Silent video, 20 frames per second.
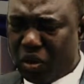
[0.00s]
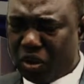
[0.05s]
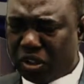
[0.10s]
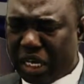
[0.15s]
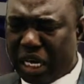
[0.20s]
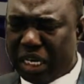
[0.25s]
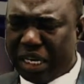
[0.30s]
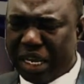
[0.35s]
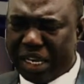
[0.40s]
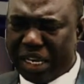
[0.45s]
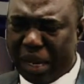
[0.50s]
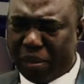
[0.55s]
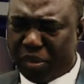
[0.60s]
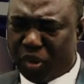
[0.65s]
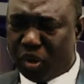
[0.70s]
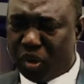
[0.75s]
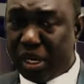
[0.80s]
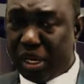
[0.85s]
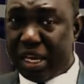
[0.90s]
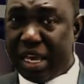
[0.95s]
talela bro
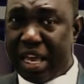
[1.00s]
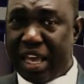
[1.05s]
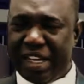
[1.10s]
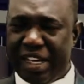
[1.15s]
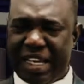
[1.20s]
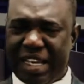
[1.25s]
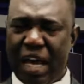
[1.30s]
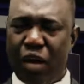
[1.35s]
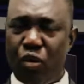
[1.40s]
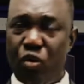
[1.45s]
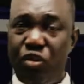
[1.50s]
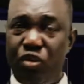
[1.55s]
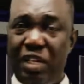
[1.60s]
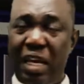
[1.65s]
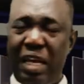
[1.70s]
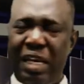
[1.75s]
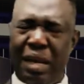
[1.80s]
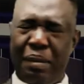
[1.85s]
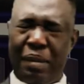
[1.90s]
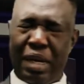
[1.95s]
the ed karu se
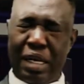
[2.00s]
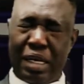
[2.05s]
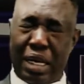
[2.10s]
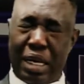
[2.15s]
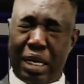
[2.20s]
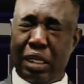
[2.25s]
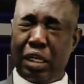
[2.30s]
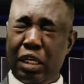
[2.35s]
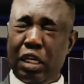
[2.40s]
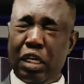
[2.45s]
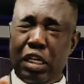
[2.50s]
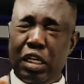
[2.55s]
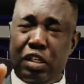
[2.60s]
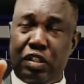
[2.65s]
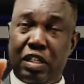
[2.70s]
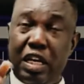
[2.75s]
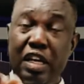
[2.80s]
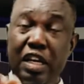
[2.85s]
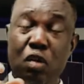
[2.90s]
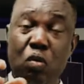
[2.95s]
nemana. Is
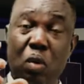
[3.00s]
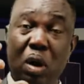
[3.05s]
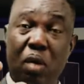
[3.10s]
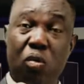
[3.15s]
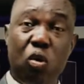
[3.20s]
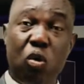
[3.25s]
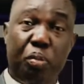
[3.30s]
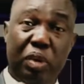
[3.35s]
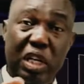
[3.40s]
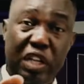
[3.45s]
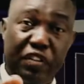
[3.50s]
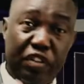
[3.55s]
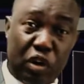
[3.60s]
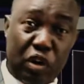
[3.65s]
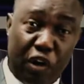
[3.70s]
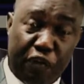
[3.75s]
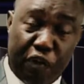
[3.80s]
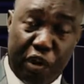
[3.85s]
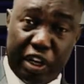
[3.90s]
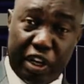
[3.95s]
there anyone who believes God
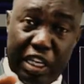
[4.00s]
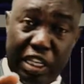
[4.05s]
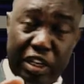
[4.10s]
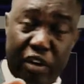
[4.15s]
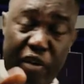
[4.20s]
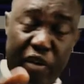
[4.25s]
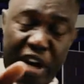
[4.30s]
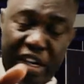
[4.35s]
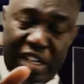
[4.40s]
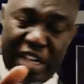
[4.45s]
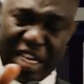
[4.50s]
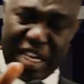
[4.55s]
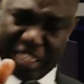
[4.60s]
for healing right now? As